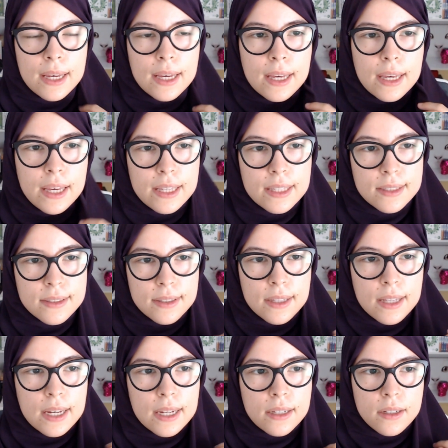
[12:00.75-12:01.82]
is
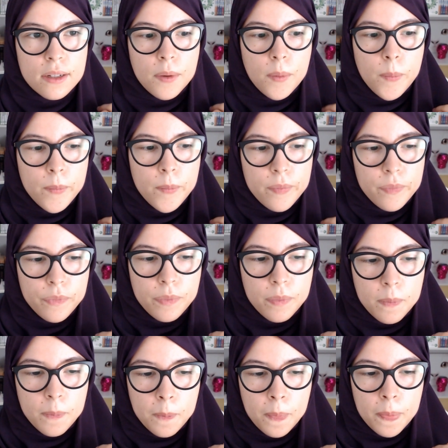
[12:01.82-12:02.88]
that
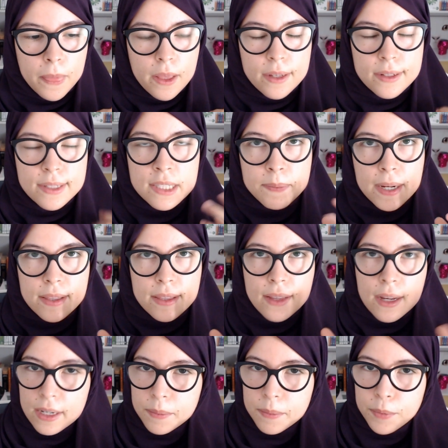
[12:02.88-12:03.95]
despite the
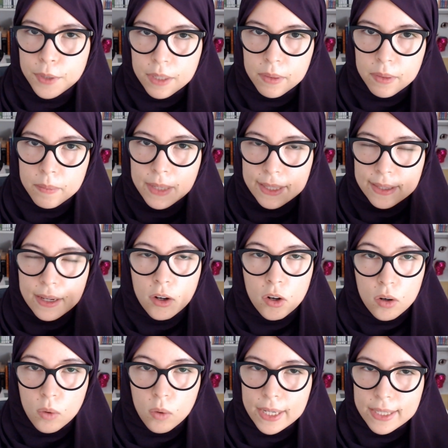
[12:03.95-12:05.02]
high premium, like they are
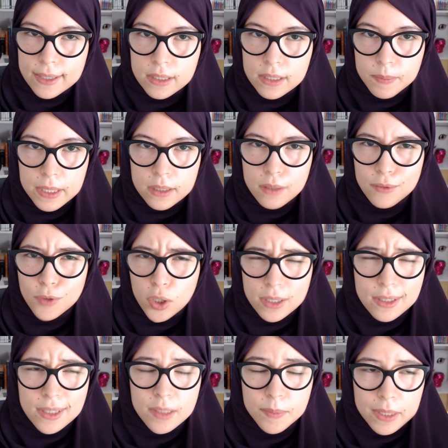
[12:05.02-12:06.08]
quite expensive, not
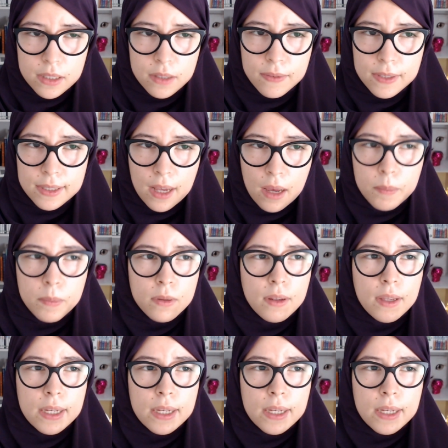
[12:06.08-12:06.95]
as expensive as Apple,